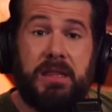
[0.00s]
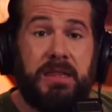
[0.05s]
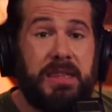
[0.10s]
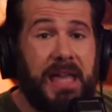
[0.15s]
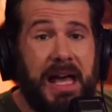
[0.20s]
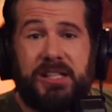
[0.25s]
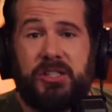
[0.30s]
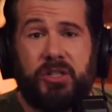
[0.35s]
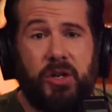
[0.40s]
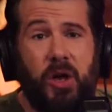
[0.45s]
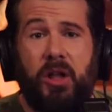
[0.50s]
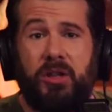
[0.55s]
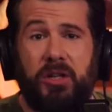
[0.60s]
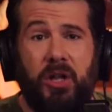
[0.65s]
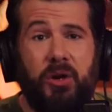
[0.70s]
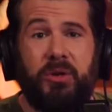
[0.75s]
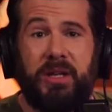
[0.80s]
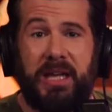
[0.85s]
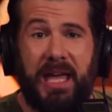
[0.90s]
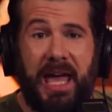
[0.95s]
That's all
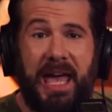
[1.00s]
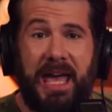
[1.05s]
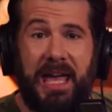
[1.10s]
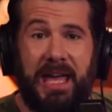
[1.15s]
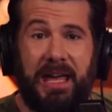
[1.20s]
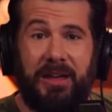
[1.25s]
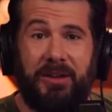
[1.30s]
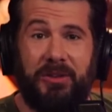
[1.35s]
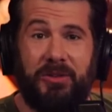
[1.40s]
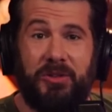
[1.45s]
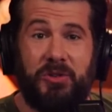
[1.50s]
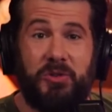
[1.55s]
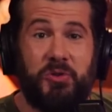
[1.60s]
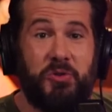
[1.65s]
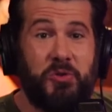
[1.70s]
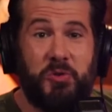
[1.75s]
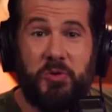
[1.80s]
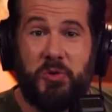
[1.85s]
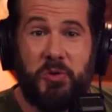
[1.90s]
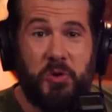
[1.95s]
okay.
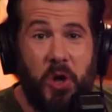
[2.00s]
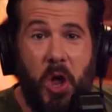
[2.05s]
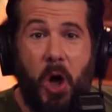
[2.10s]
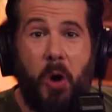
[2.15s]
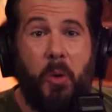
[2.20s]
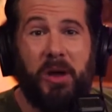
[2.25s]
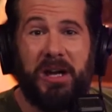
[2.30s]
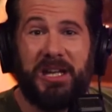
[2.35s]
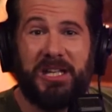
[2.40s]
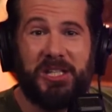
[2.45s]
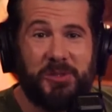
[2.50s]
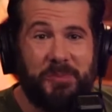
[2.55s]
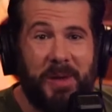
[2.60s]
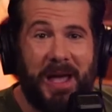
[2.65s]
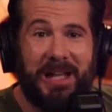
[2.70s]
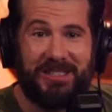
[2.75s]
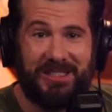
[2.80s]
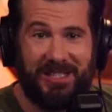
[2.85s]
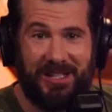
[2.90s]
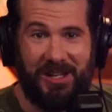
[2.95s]
No one
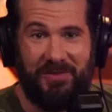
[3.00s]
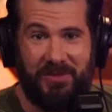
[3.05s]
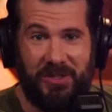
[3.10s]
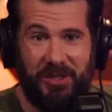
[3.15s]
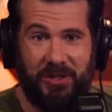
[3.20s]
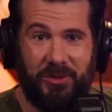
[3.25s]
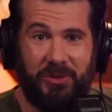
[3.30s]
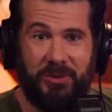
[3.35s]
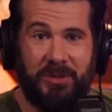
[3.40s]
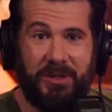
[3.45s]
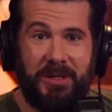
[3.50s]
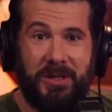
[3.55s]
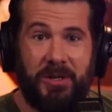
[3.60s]
expects it of you.